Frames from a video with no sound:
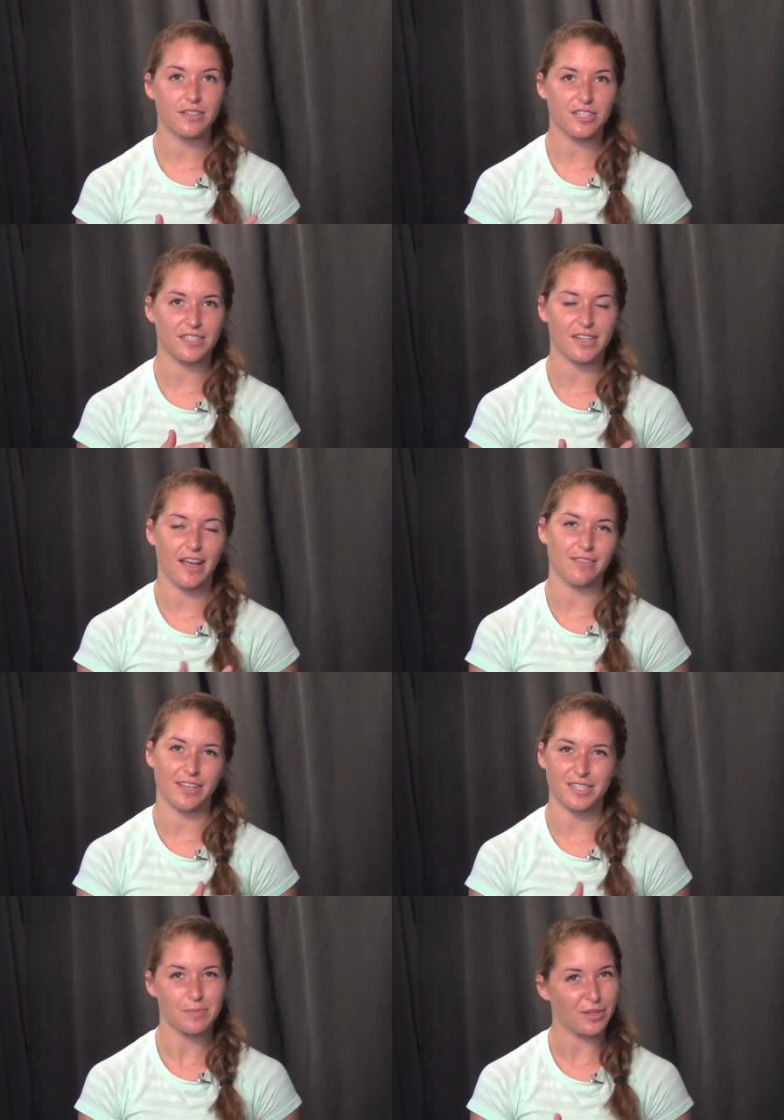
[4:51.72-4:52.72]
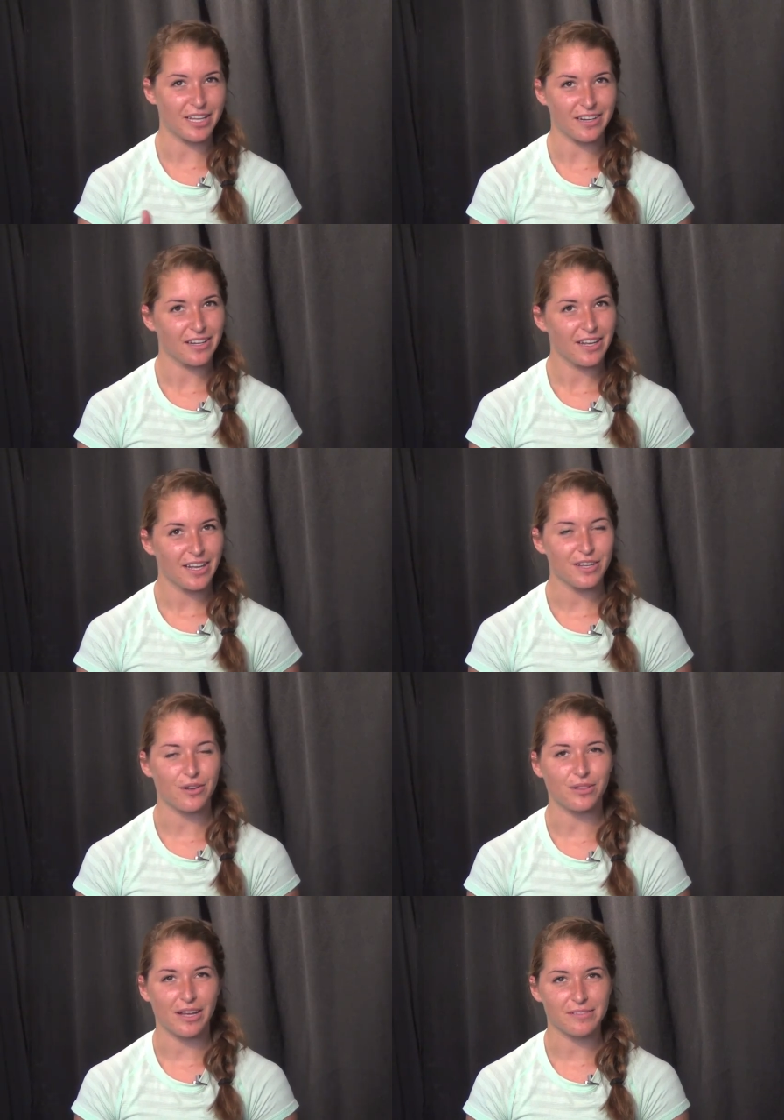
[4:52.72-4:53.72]
She doesn't have like a split, you
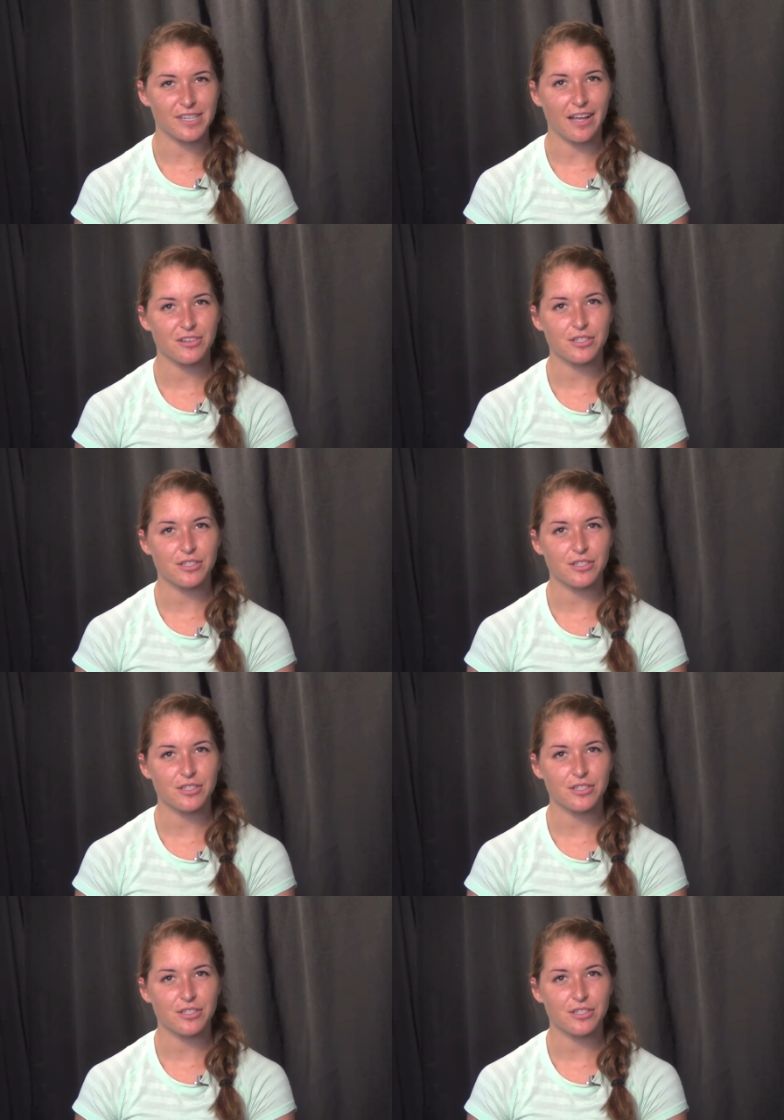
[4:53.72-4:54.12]
know, lifestyle.